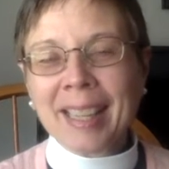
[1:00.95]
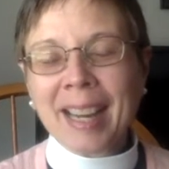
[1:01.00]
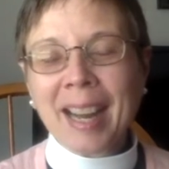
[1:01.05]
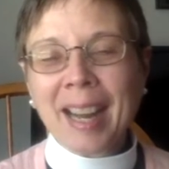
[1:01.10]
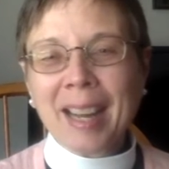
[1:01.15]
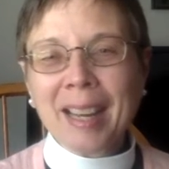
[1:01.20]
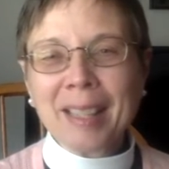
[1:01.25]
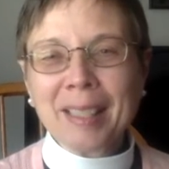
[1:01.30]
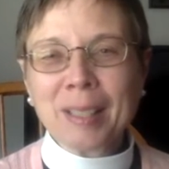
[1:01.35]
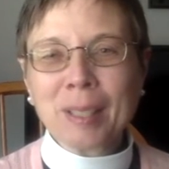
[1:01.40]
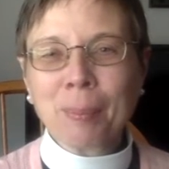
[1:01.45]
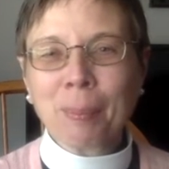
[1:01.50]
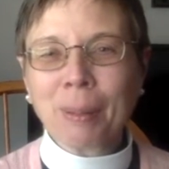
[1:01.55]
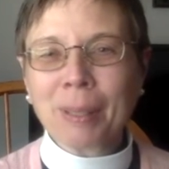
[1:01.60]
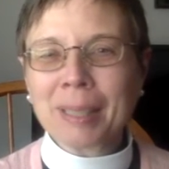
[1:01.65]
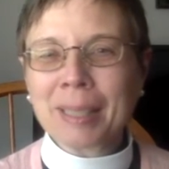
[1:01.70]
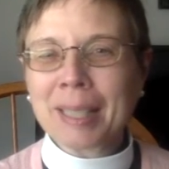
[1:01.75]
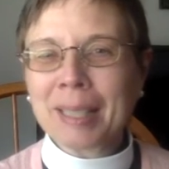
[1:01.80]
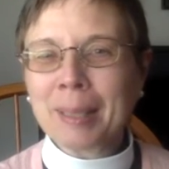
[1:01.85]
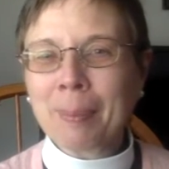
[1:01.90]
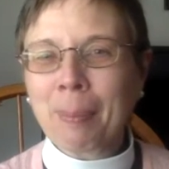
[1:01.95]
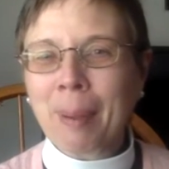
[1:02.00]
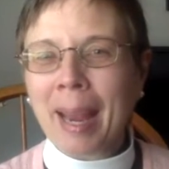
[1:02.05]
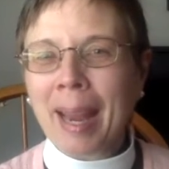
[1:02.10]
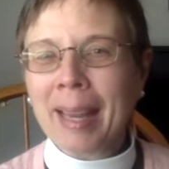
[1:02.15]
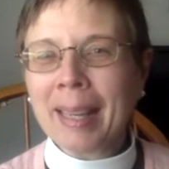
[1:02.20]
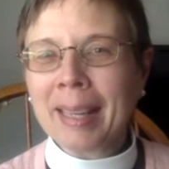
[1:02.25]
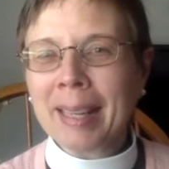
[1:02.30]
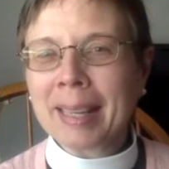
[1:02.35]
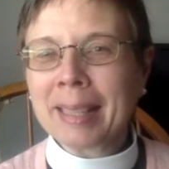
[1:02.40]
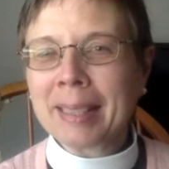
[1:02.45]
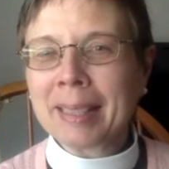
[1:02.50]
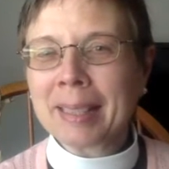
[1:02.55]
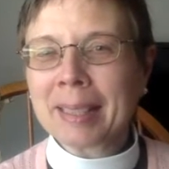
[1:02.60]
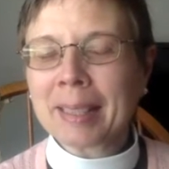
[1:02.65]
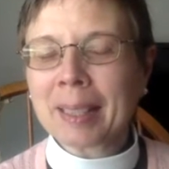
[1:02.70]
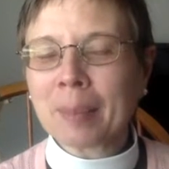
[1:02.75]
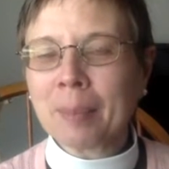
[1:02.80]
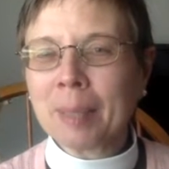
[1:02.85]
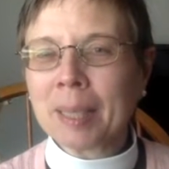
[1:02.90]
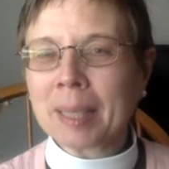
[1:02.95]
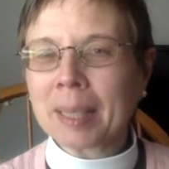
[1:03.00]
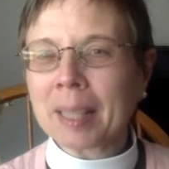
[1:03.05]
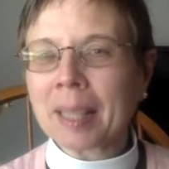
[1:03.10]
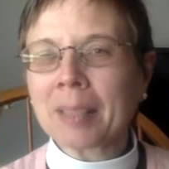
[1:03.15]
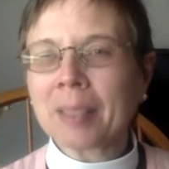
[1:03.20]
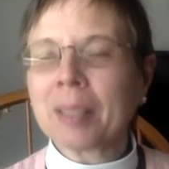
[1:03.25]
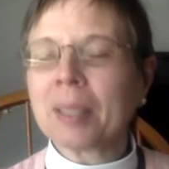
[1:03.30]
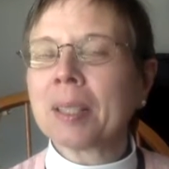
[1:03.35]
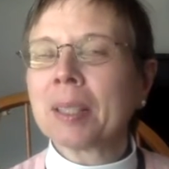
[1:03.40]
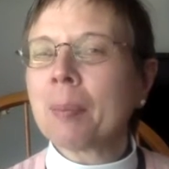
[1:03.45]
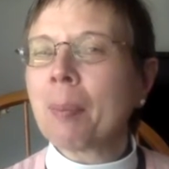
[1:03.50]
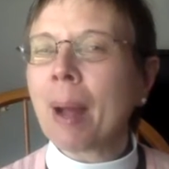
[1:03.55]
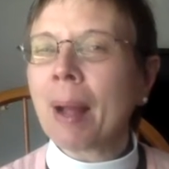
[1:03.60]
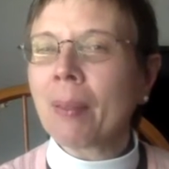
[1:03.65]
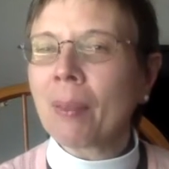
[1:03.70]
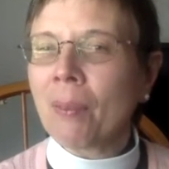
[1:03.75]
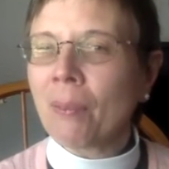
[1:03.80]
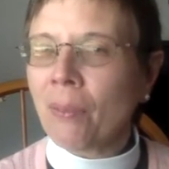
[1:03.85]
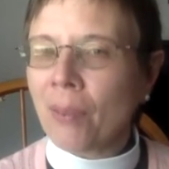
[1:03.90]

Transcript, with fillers: uh, to participate in some discussions about the